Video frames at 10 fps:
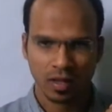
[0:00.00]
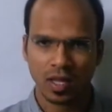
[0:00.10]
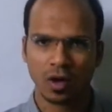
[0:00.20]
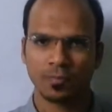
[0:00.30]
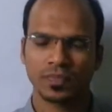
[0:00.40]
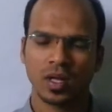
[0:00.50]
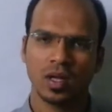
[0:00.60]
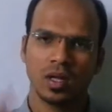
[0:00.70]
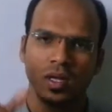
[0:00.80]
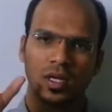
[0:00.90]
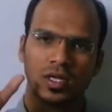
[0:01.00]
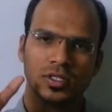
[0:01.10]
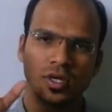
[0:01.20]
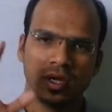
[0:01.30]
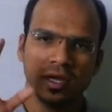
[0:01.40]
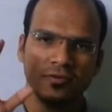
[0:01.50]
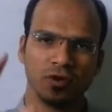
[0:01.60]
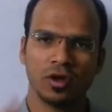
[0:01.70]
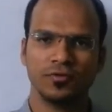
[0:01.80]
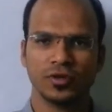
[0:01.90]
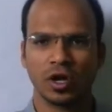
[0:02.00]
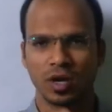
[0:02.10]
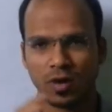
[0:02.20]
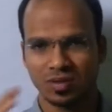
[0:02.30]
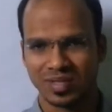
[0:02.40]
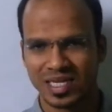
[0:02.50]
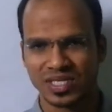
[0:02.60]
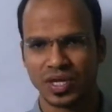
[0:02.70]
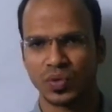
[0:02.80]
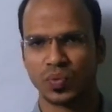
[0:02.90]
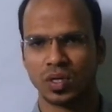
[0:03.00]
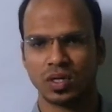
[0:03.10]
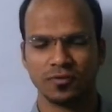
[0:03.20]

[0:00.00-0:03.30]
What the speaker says: Now, so if you talk about this network,